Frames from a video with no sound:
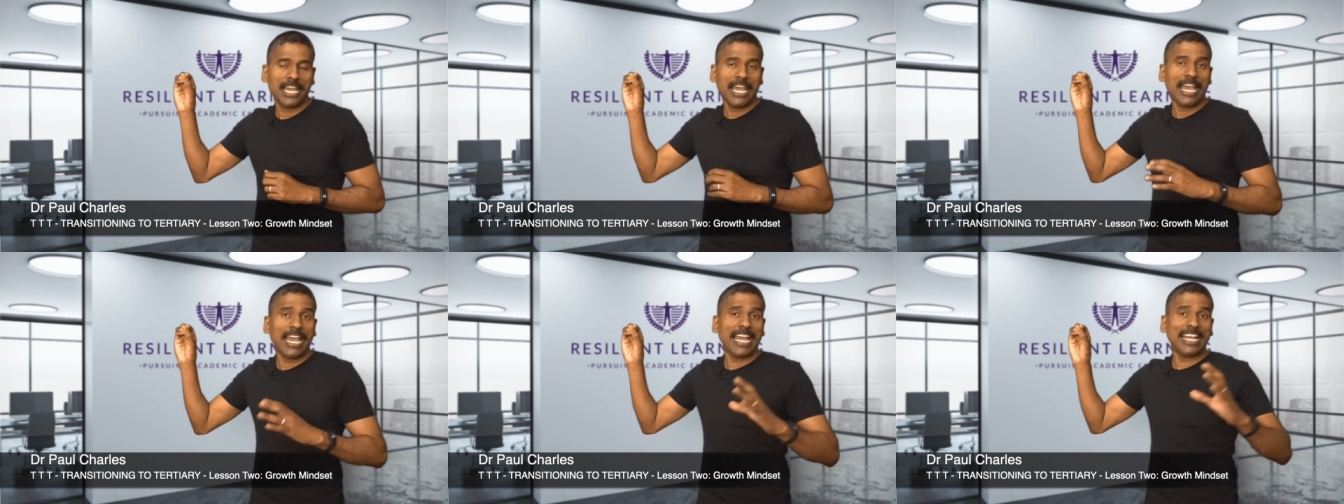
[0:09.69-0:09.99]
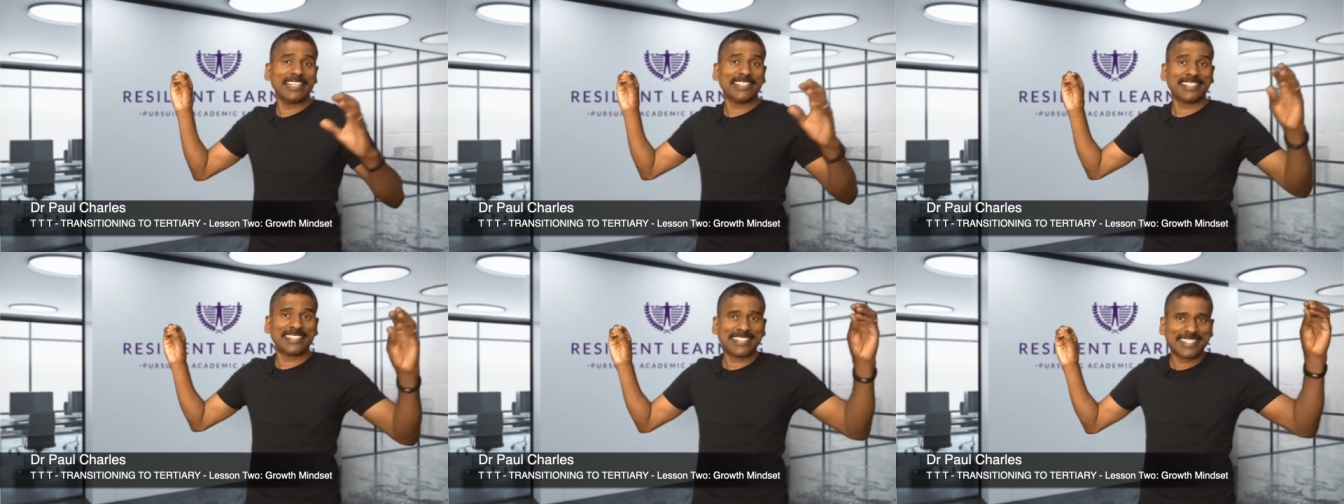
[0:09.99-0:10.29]

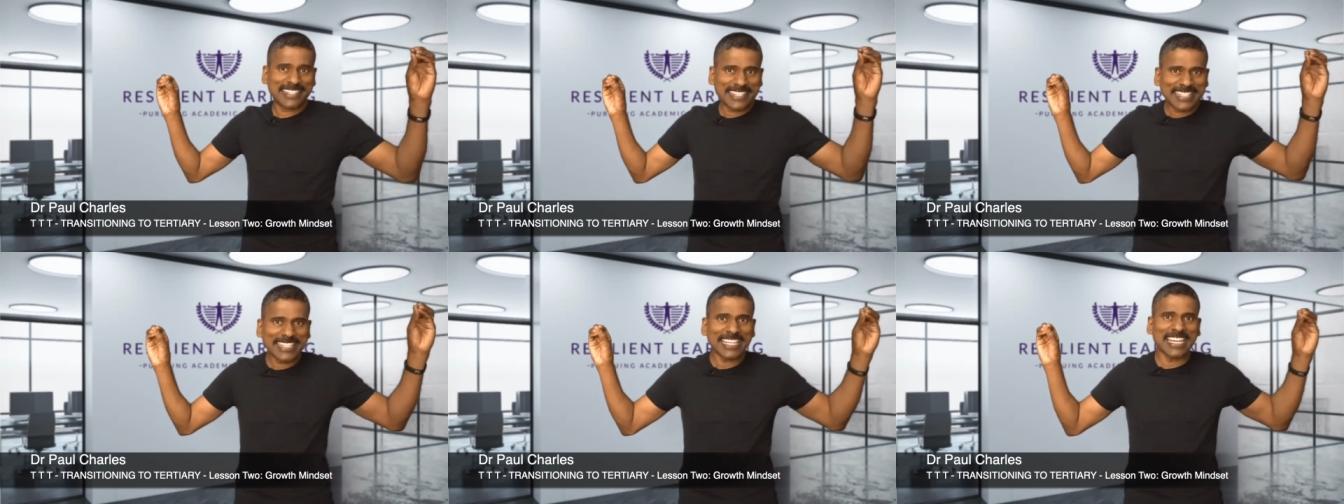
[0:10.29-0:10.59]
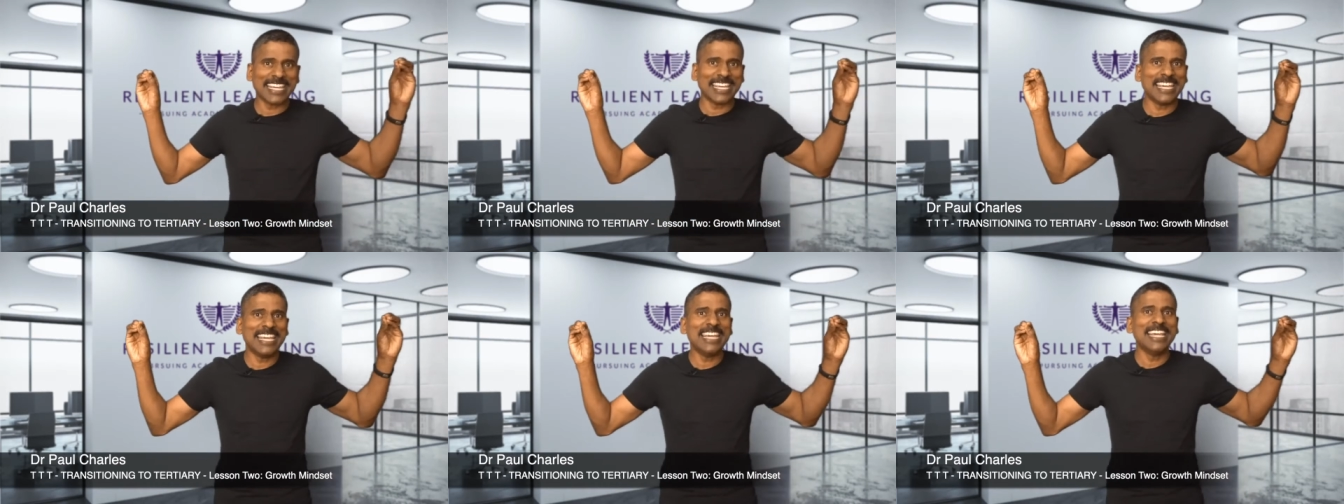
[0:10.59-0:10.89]
and
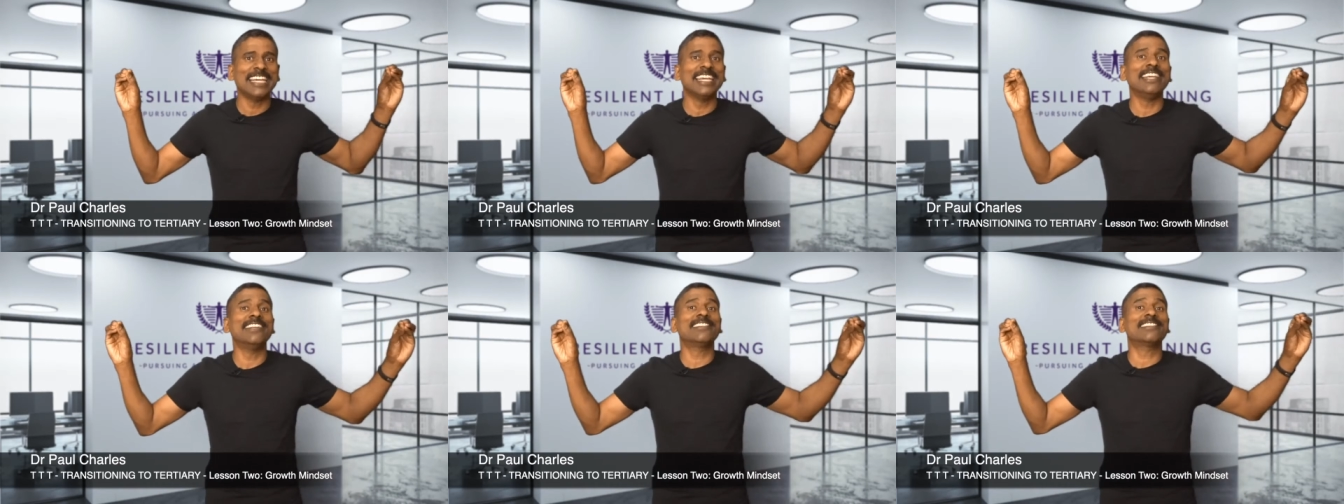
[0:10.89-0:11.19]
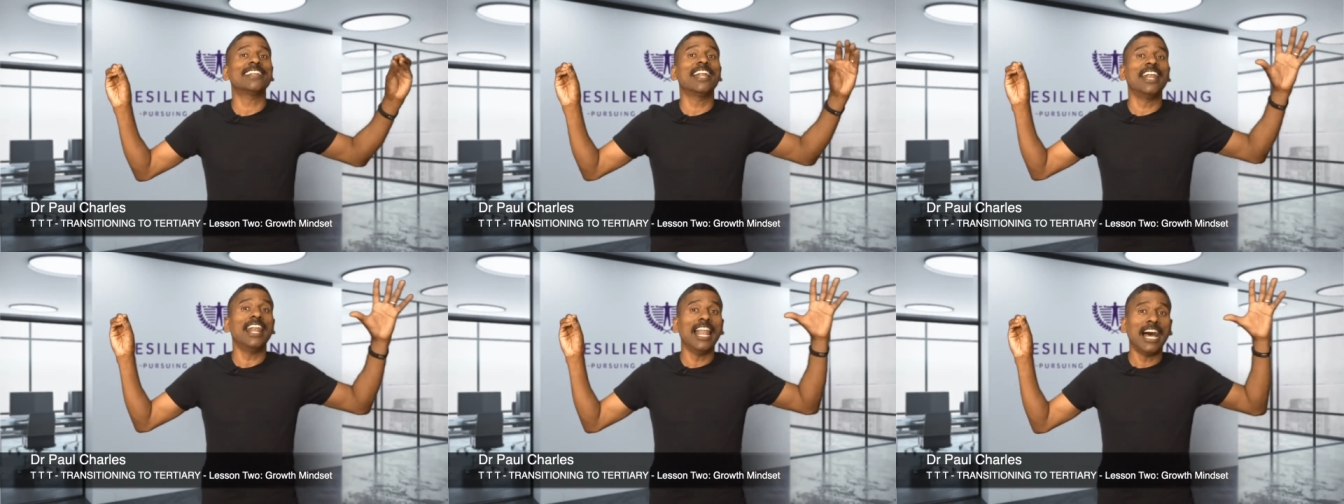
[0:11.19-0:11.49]
C is
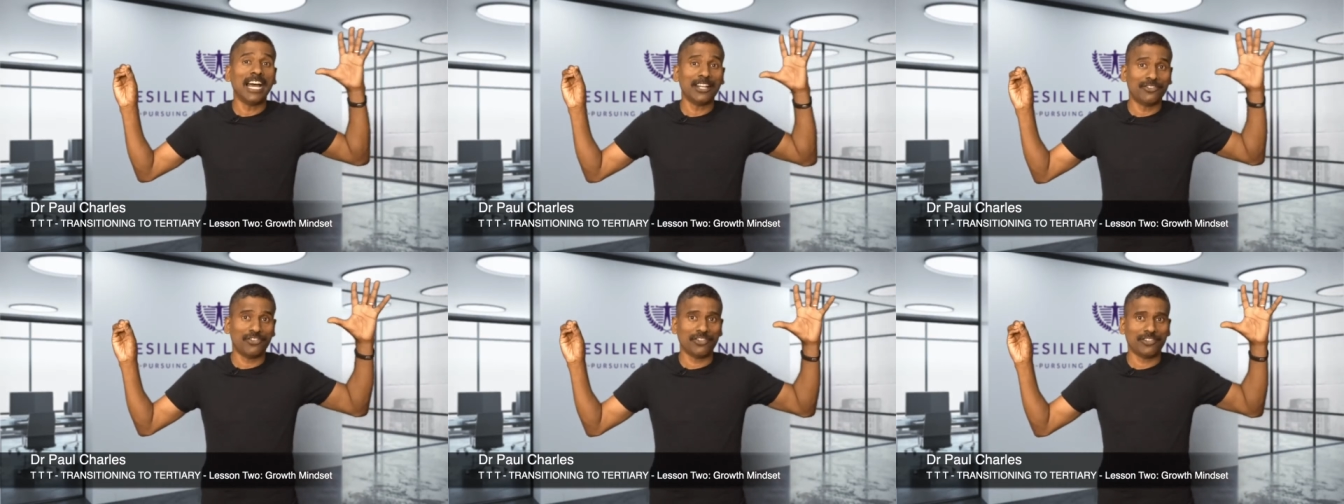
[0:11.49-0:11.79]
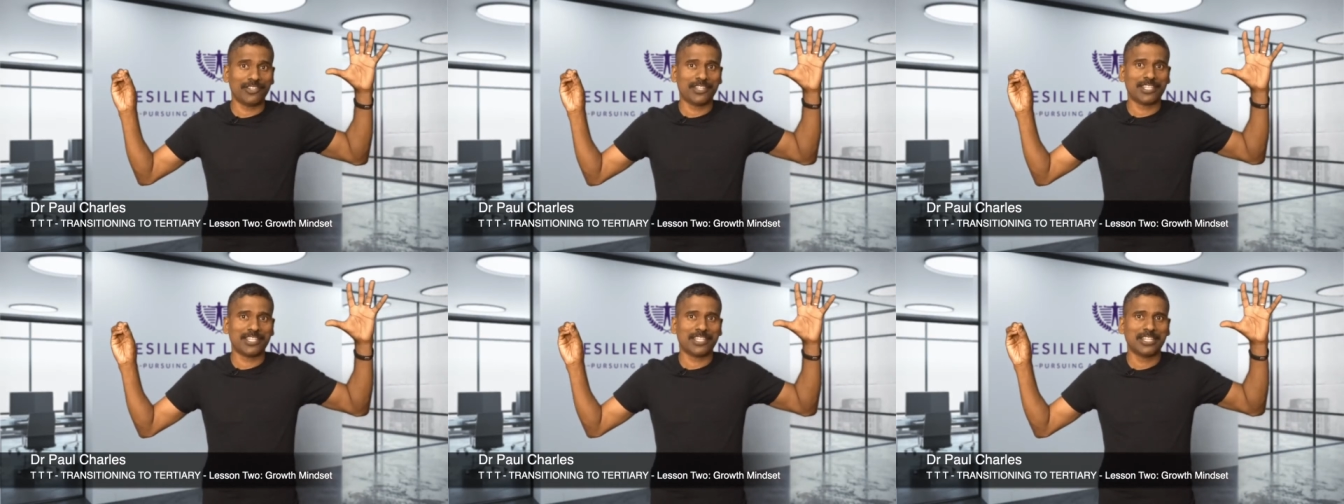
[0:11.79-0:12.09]
the
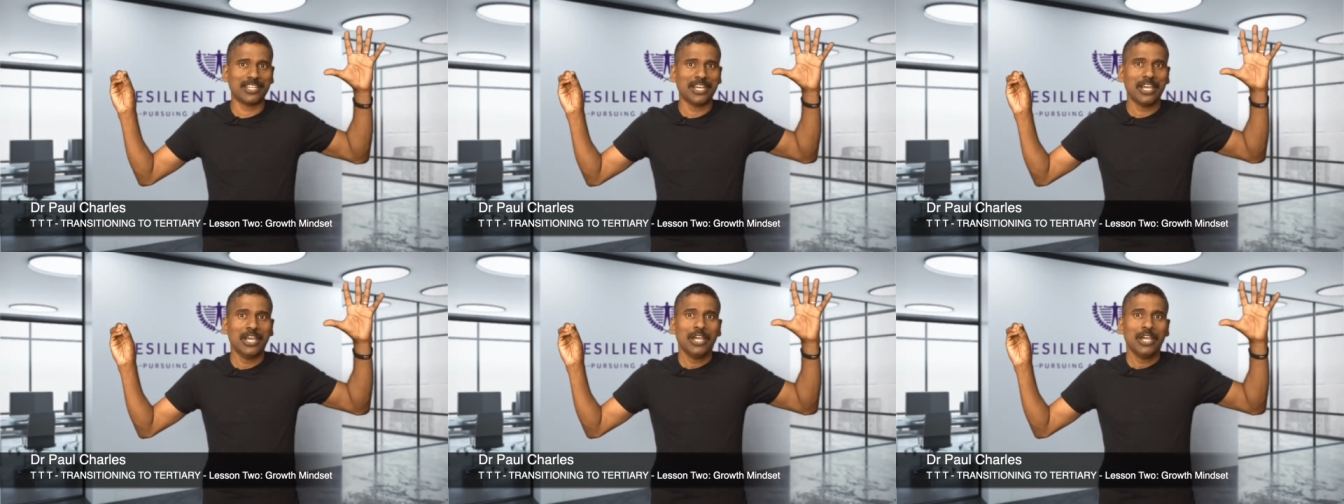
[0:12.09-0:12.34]
largest.